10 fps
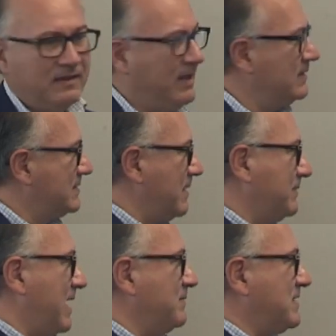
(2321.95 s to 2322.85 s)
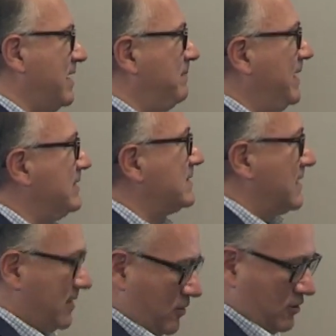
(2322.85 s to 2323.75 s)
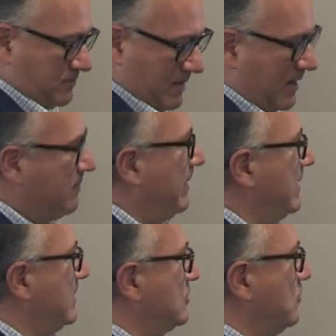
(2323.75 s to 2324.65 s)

And sometimes diabetes can cause back pain as